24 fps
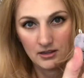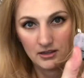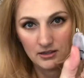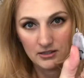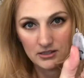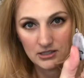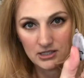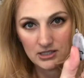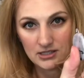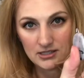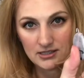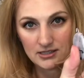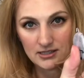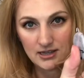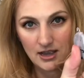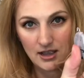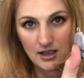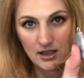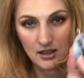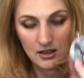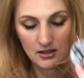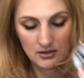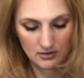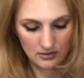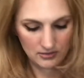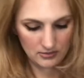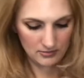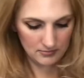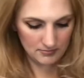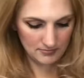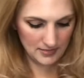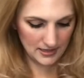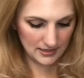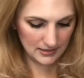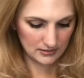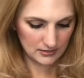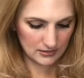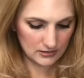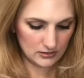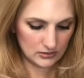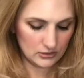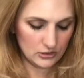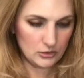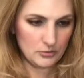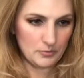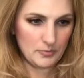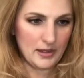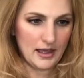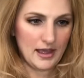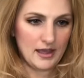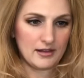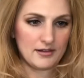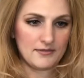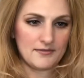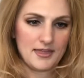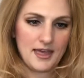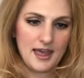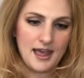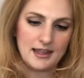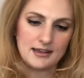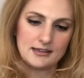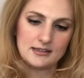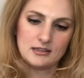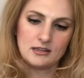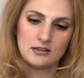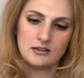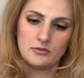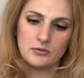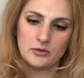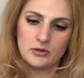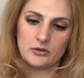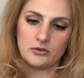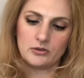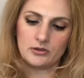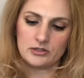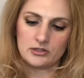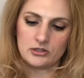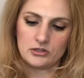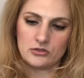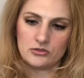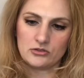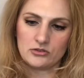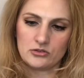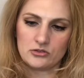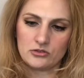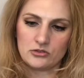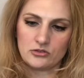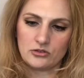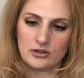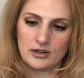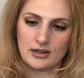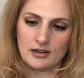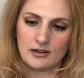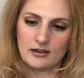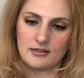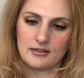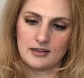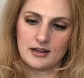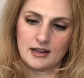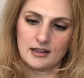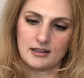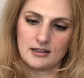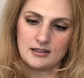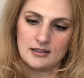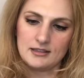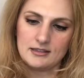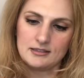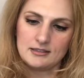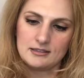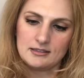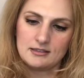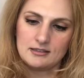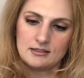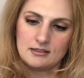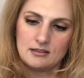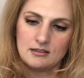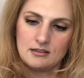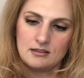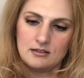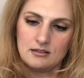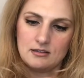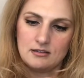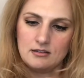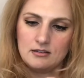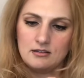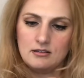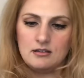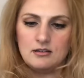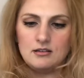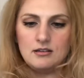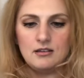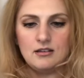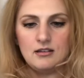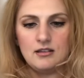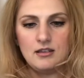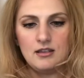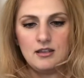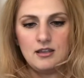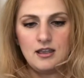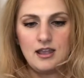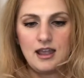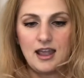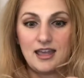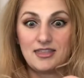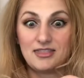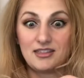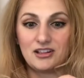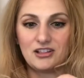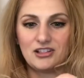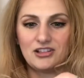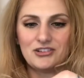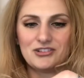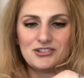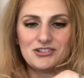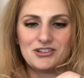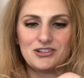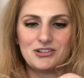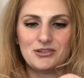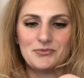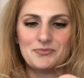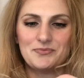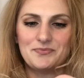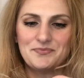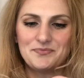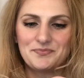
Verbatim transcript: Just uh, make a little loop out of that. We're going to string it on the necklace and then close the loop.